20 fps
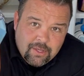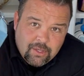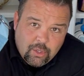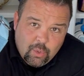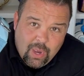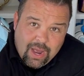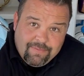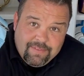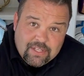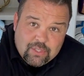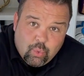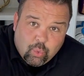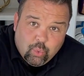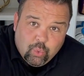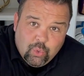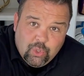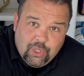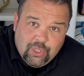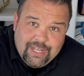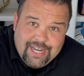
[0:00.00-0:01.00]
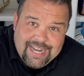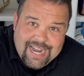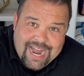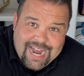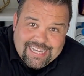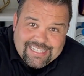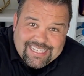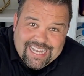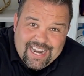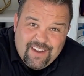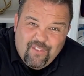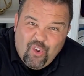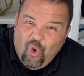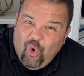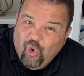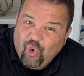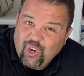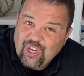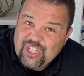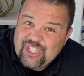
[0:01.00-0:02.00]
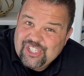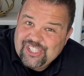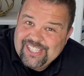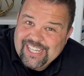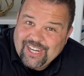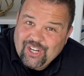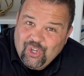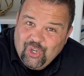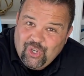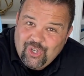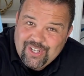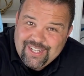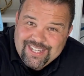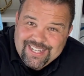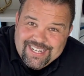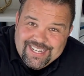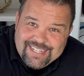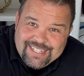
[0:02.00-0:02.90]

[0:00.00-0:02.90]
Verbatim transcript: You have this really nice kind of orange sickle.